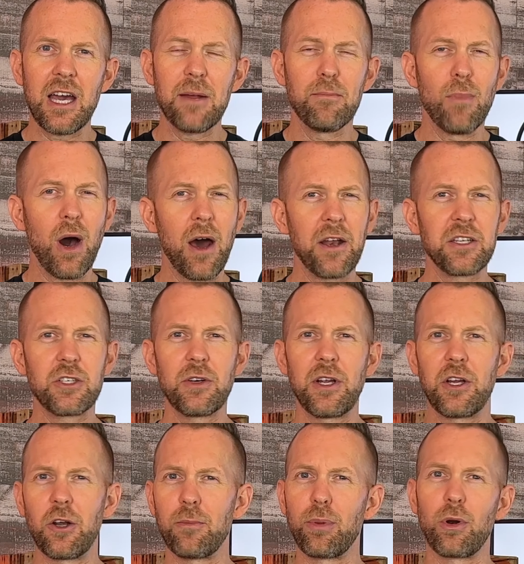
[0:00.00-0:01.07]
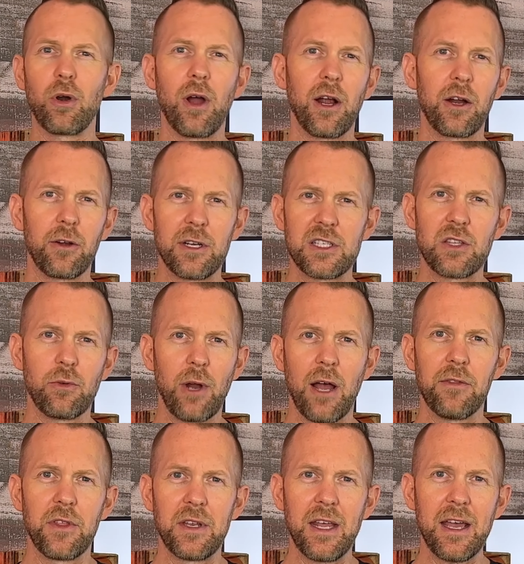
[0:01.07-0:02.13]
of monitoring your progress
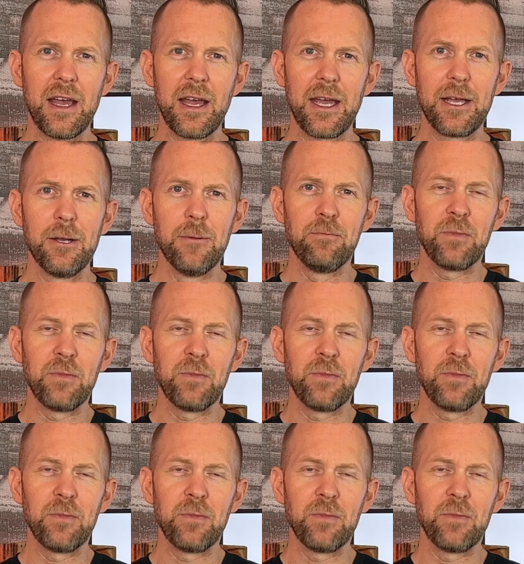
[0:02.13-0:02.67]
throughout the day.